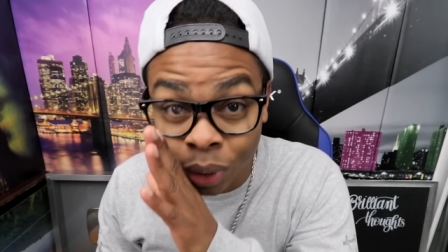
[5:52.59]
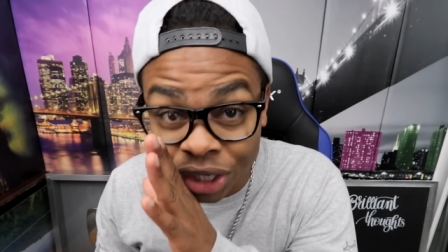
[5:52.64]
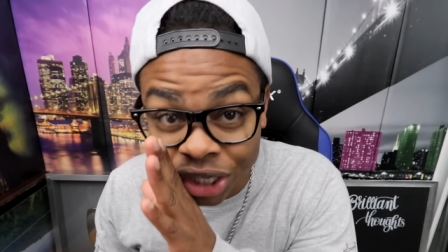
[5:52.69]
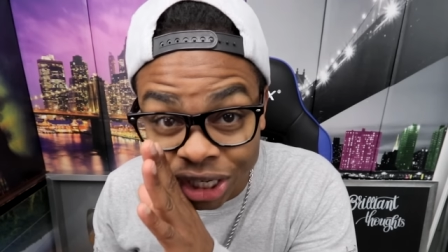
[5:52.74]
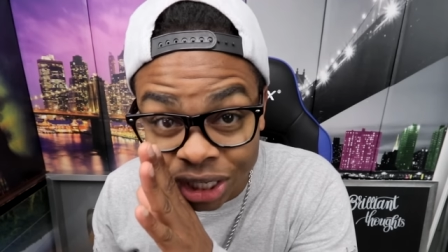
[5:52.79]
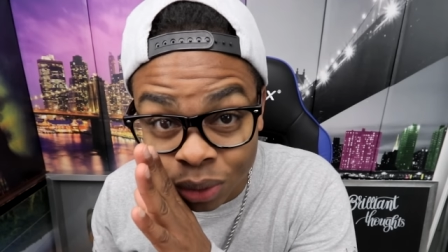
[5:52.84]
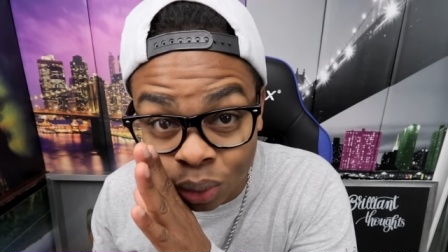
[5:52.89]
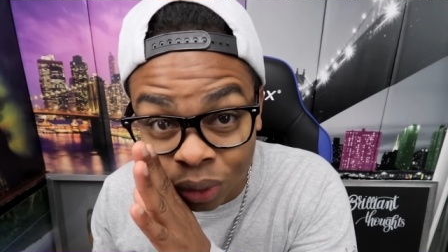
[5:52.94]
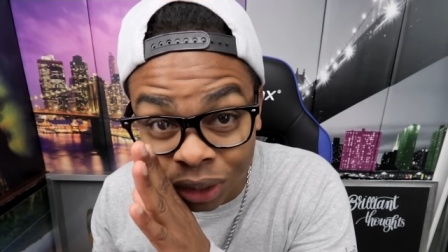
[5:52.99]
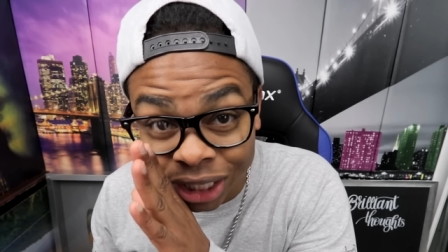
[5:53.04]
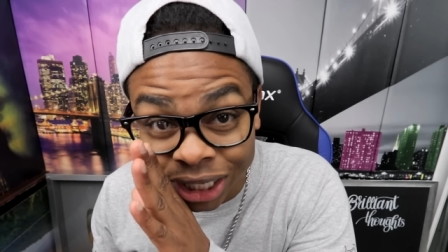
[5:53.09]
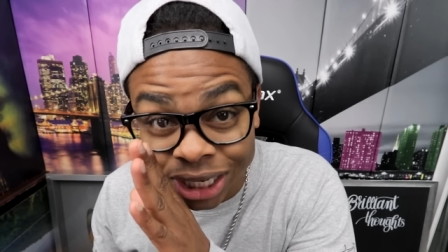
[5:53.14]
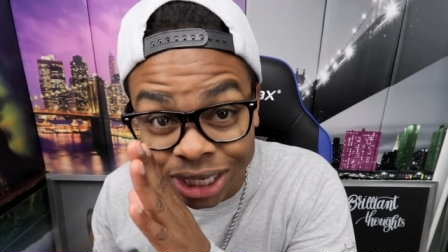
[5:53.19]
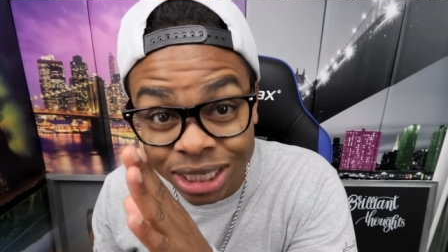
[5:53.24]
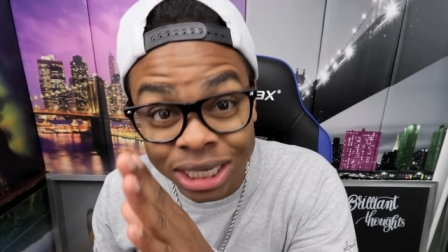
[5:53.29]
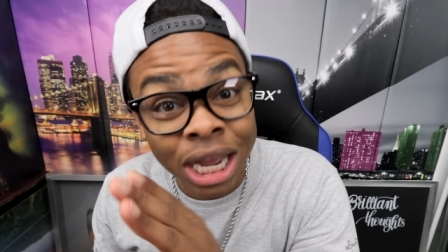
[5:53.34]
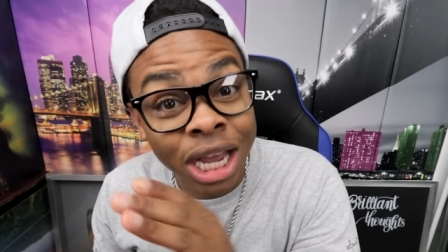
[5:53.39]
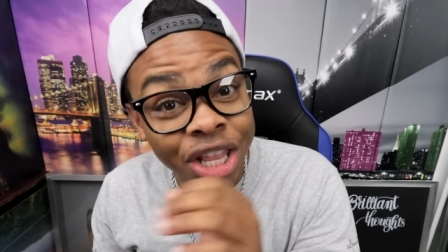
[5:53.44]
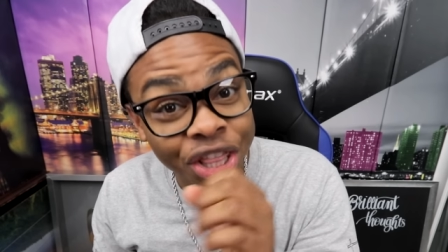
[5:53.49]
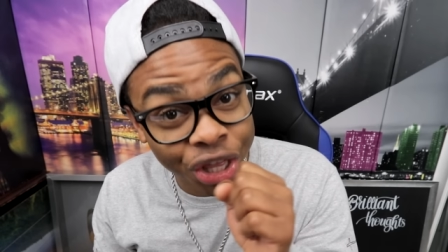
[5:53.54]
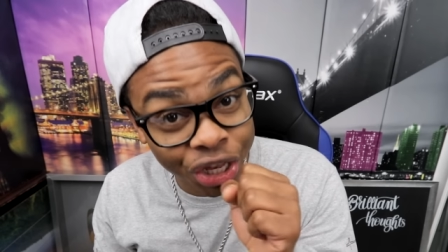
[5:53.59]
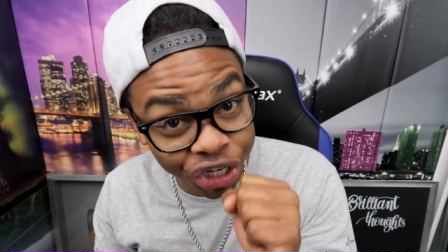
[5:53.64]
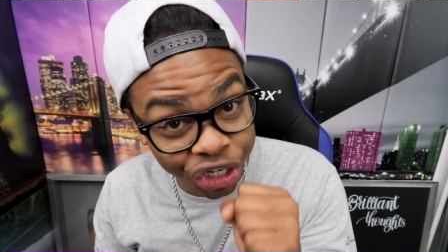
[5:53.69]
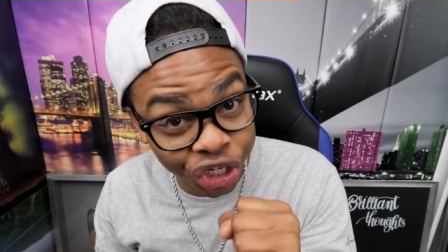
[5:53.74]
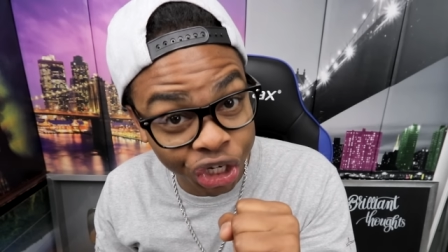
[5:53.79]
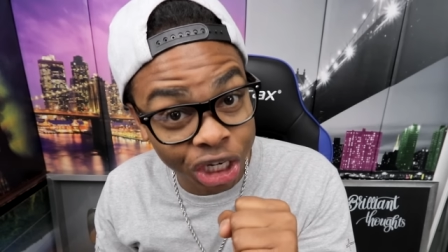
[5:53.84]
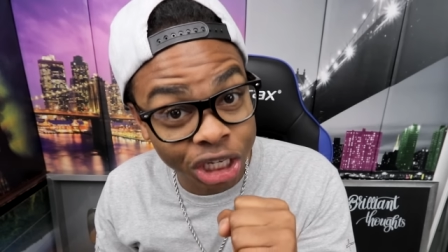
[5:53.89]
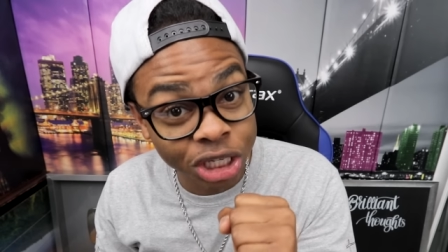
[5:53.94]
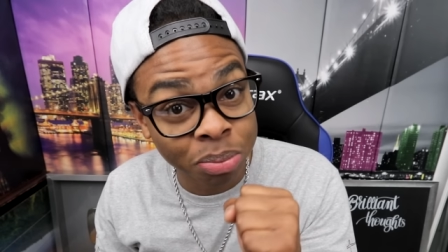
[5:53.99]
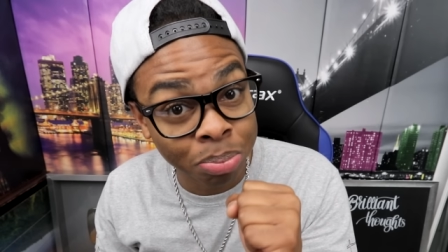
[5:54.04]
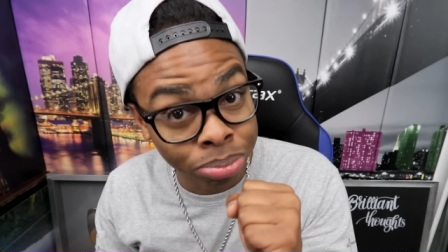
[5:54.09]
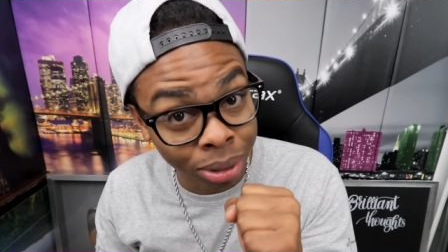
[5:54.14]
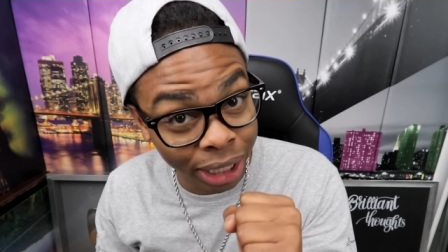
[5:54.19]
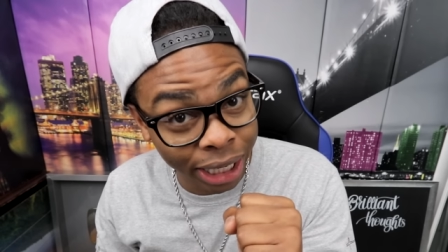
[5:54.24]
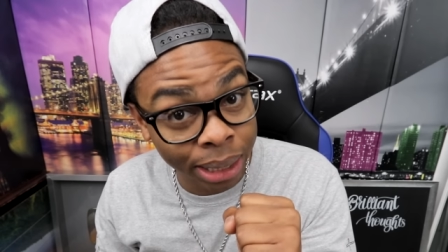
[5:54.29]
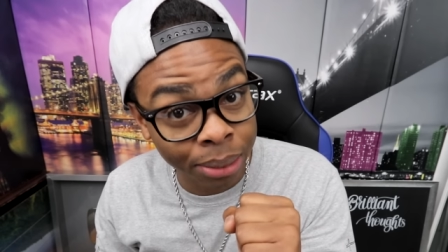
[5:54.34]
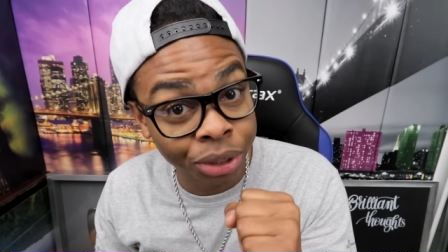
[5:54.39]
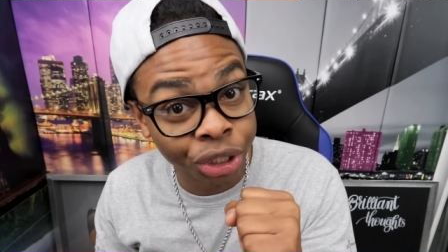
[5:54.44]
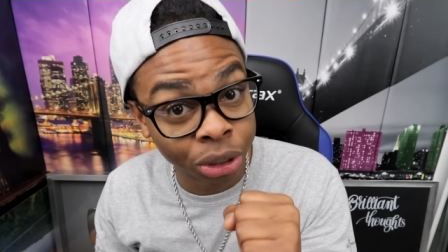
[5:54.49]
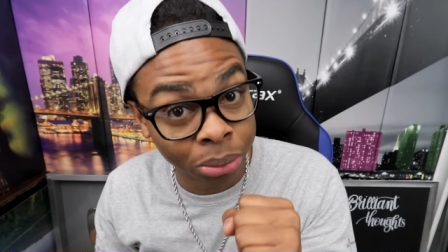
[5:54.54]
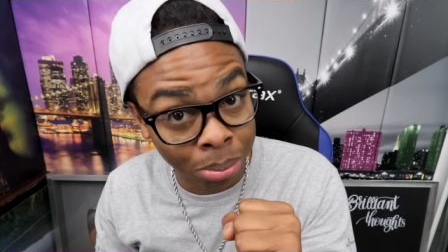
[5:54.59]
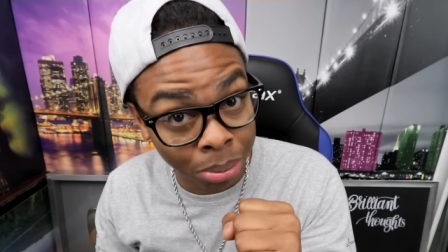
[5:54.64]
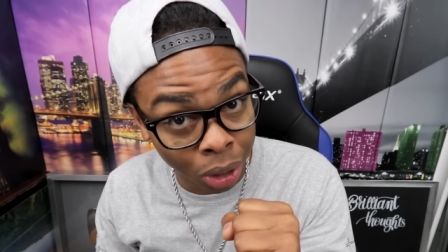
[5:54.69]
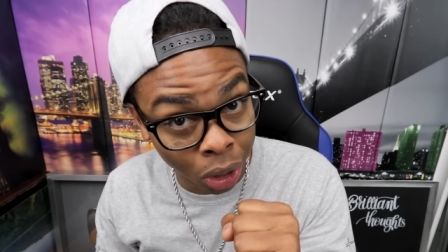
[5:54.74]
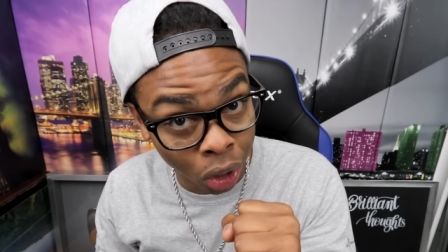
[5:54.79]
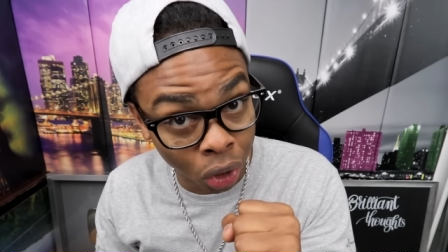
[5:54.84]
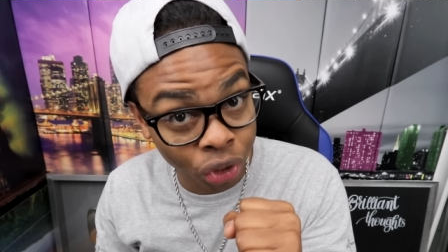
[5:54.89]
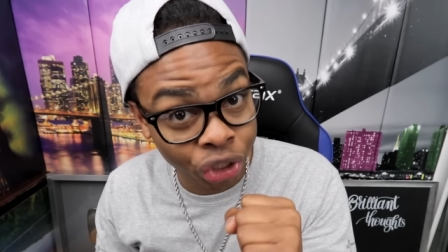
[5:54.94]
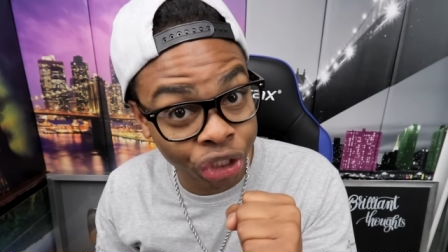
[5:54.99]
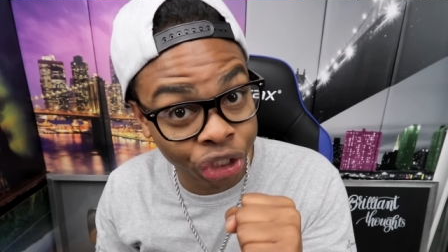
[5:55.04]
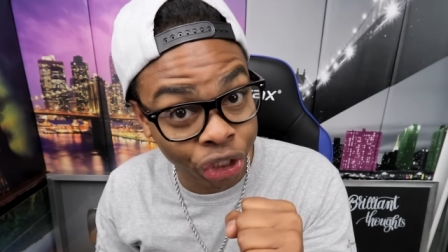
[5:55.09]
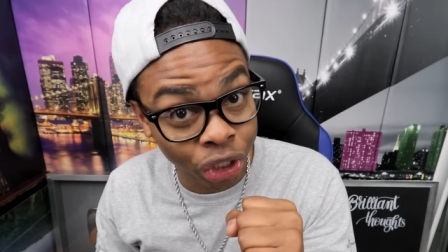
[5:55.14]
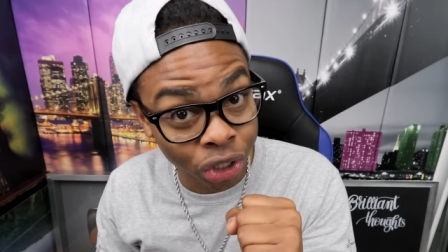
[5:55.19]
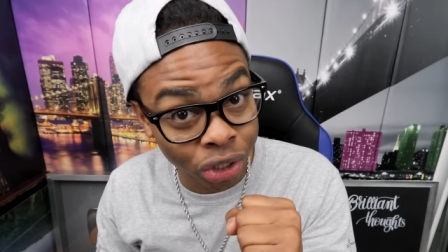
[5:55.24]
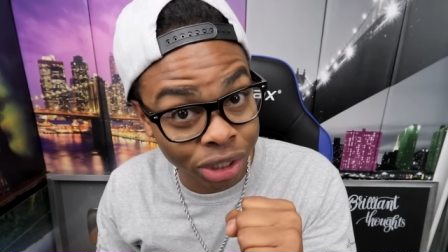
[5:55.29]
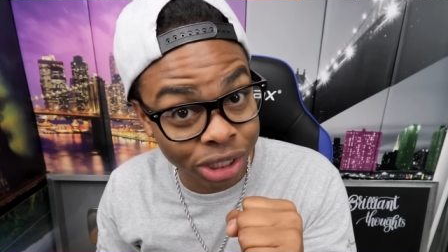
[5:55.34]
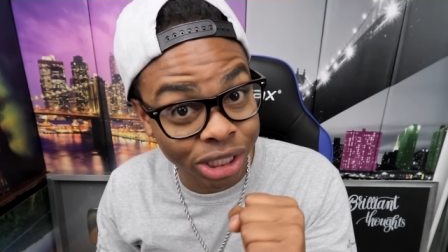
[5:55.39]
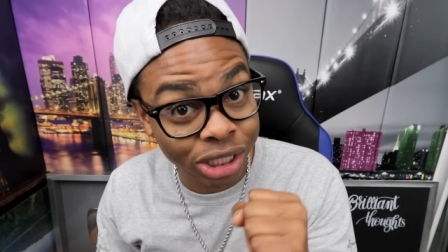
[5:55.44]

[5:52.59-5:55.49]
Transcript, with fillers: we just released the Just Blame Jamal shirt.